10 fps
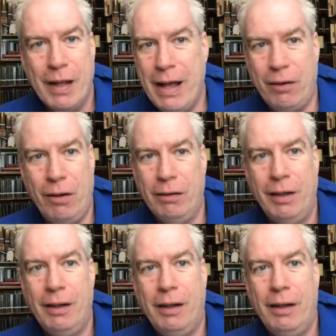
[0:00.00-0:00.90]
at all.
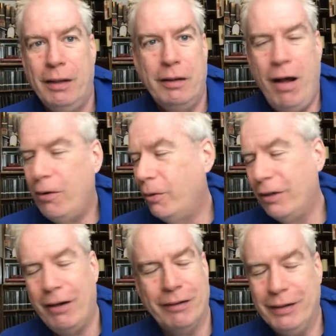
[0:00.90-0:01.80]
Not
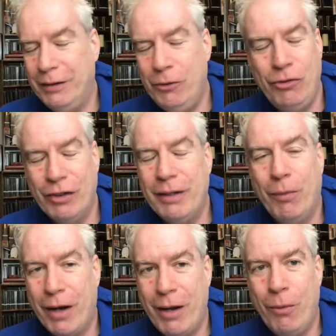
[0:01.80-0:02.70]
ordinarily. Usually
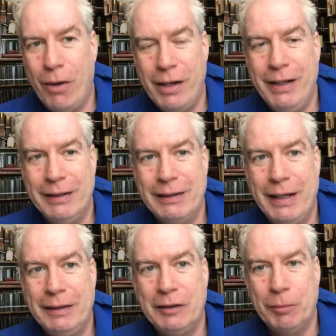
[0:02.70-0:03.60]
what I want is
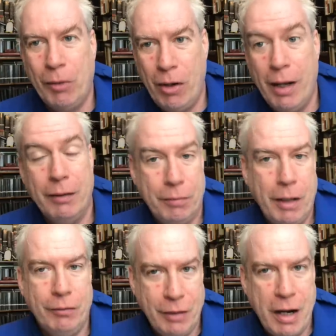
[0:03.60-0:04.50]
a small,
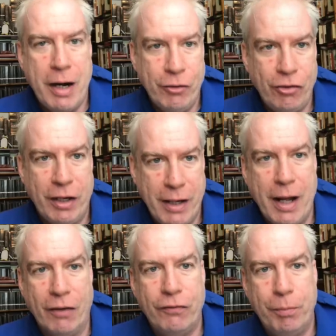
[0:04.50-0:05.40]
a large
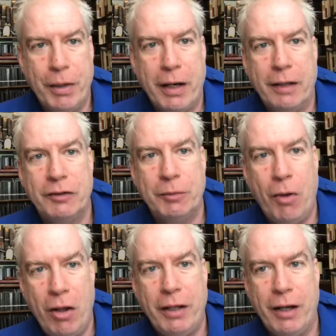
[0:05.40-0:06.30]
enough, but a
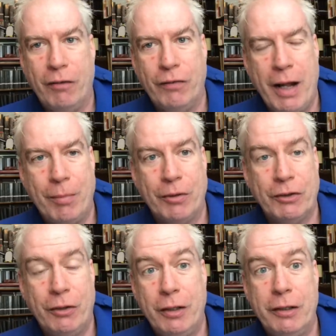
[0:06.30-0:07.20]
small enough library
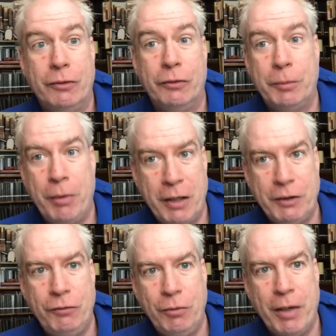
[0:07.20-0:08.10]
so that it is
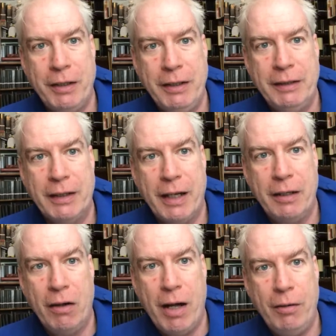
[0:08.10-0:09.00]
responsive to my needs
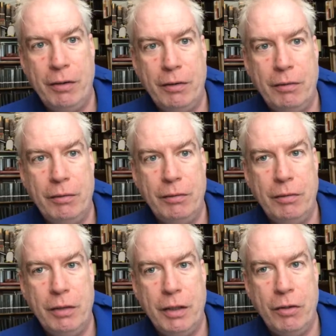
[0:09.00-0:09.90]
and not
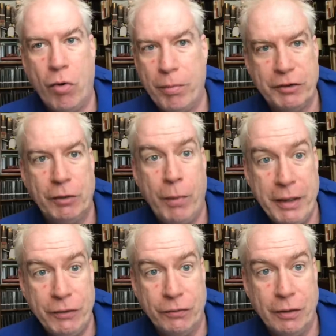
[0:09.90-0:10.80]
enormous and
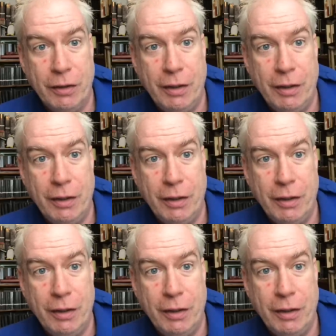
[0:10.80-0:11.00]
wasteful.